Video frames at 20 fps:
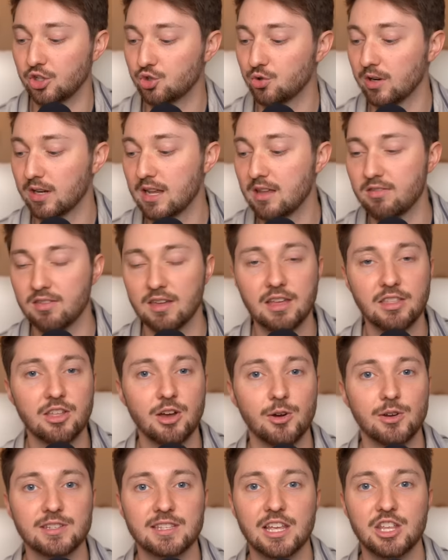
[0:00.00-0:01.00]
The tricky thing,
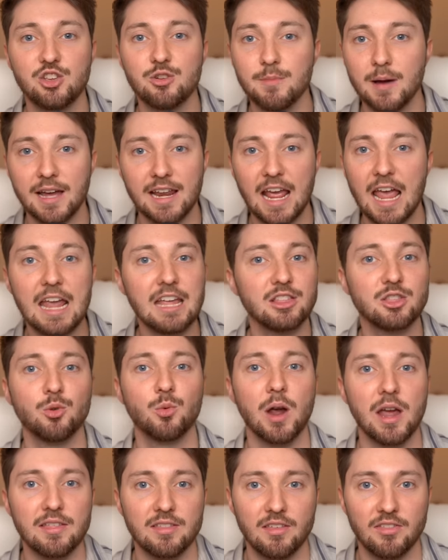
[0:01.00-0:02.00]
though, is that you might hate the
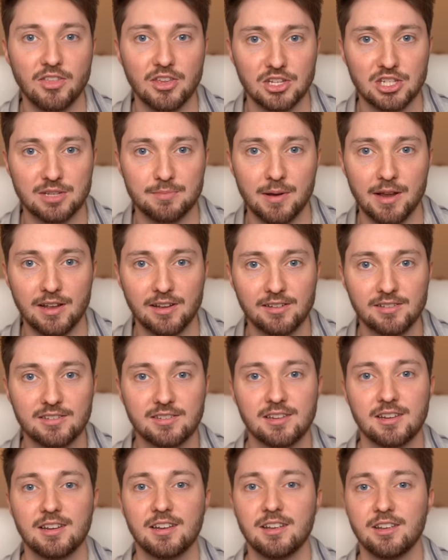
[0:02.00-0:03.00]
way that this smells.